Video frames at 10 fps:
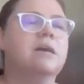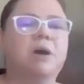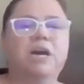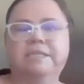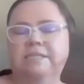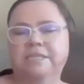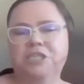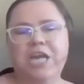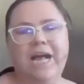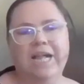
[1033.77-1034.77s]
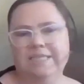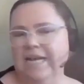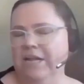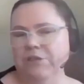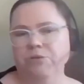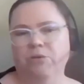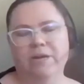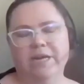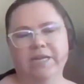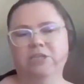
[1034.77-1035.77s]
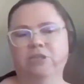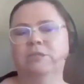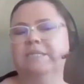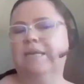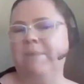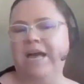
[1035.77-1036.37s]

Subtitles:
master's in child health, or some